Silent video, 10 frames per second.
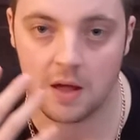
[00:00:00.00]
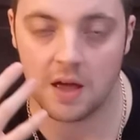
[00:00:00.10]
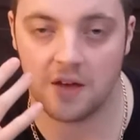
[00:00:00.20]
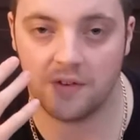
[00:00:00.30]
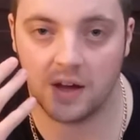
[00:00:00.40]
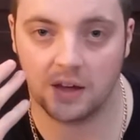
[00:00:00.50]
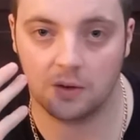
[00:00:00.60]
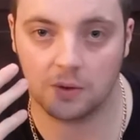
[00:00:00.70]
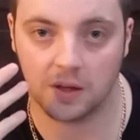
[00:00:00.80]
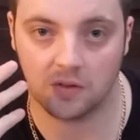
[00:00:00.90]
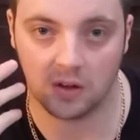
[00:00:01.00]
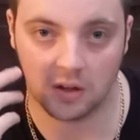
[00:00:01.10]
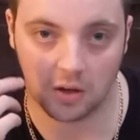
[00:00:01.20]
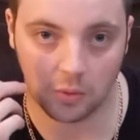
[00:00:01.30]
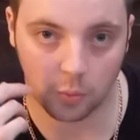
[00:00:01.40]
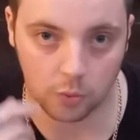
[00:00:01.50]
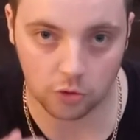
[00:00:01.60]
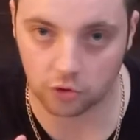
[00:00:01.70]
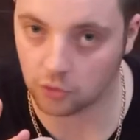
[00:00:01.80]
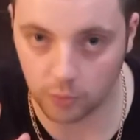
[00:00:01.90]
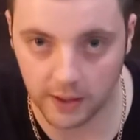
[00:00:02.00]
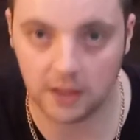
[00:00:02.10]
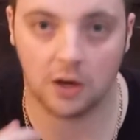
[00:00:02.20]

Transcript: If I end up getting just a win